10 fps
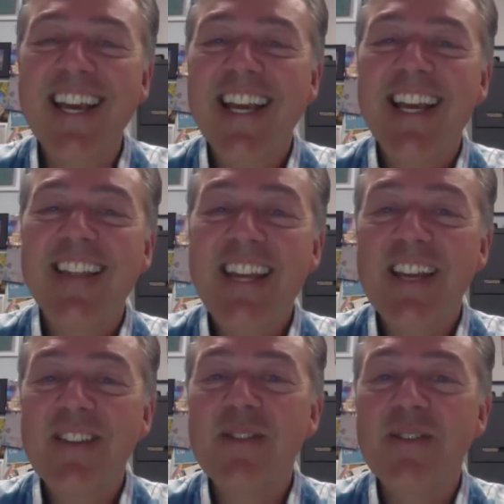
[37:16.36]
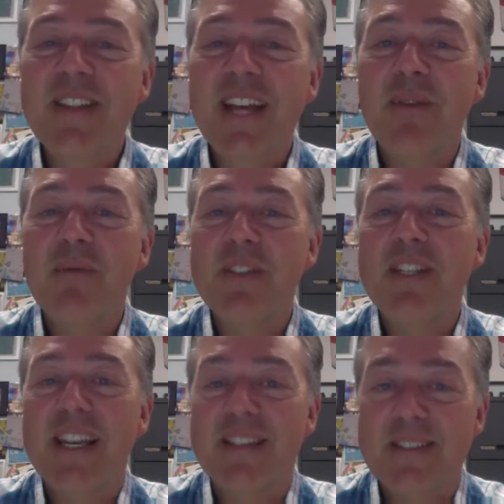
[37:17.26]
And the answer to that was
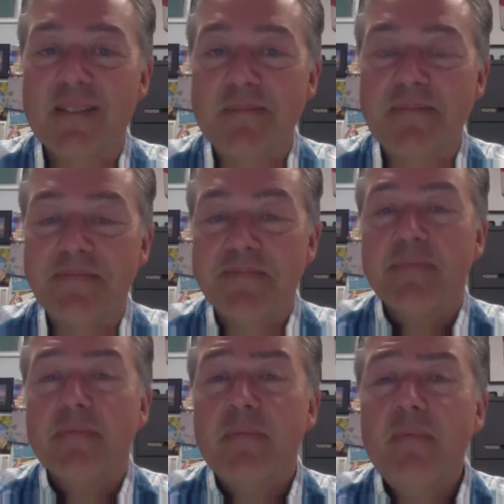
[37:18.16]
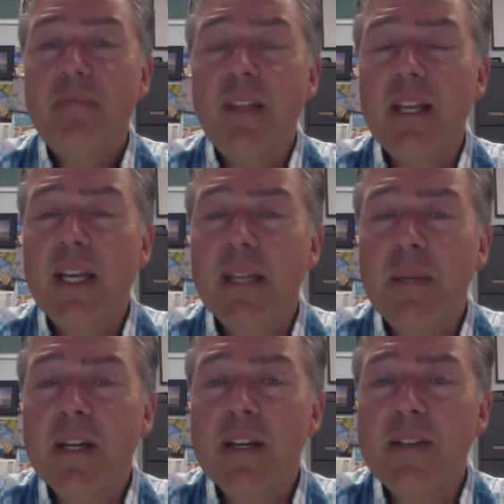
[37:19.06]
yes. And
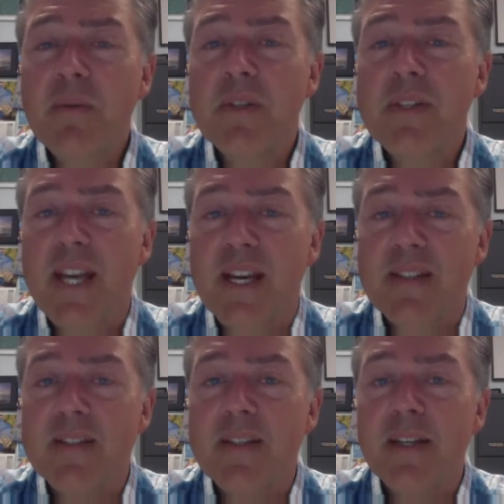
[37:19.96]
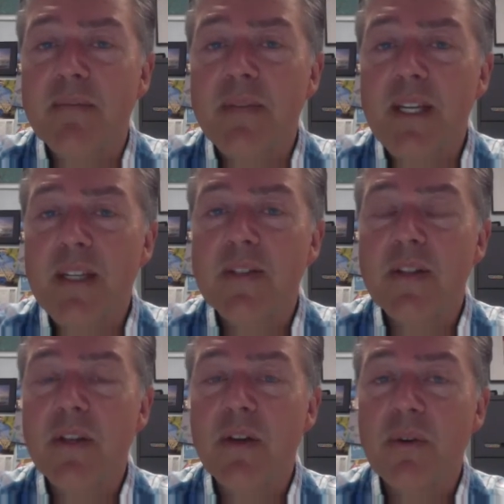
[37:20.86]
because it was yes, it
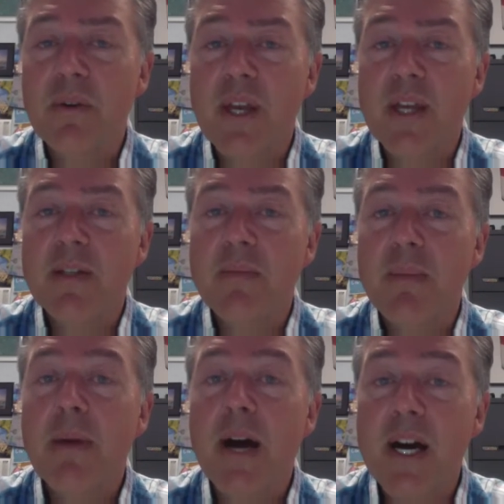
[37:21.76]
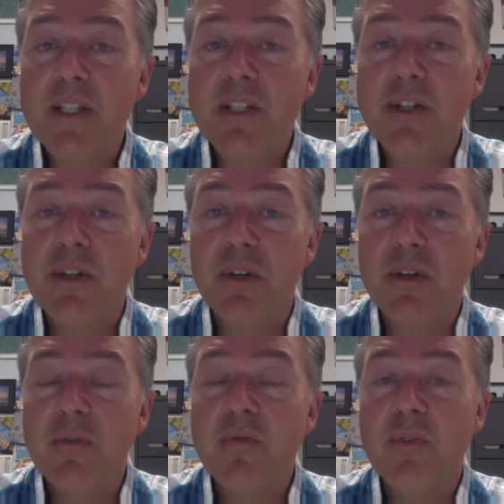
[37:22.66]
means the earth had to be
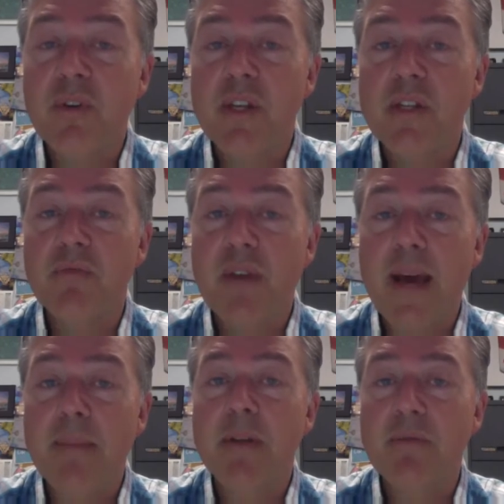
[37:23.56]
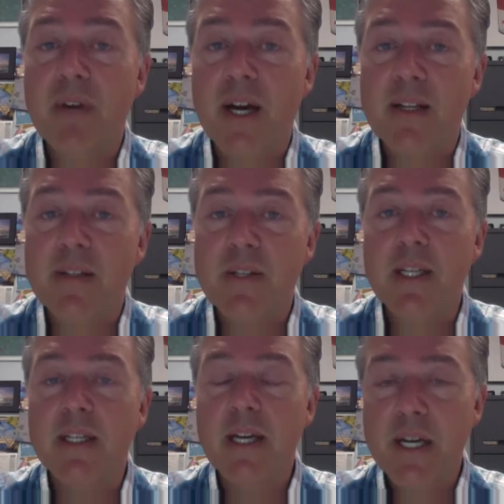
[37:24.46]
postured for this rapid rise
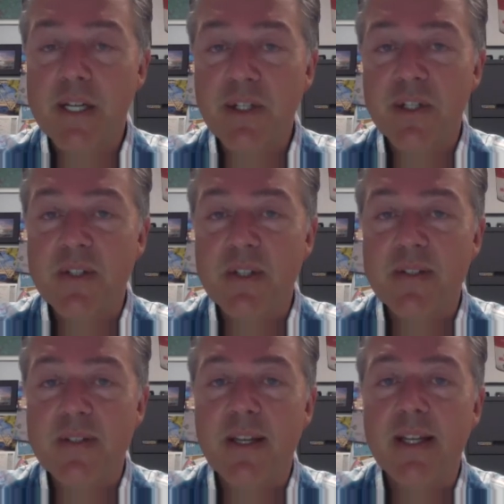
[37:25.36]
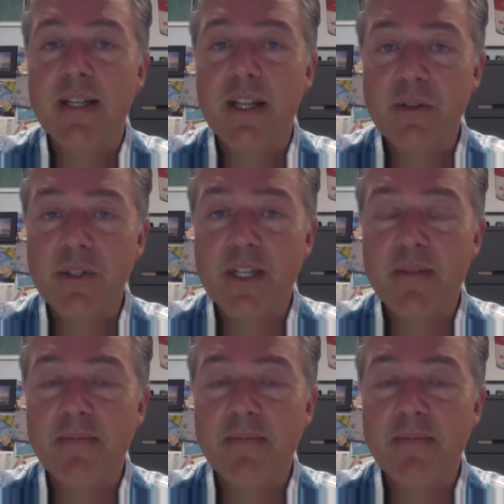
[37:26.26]
in consciousness and energy.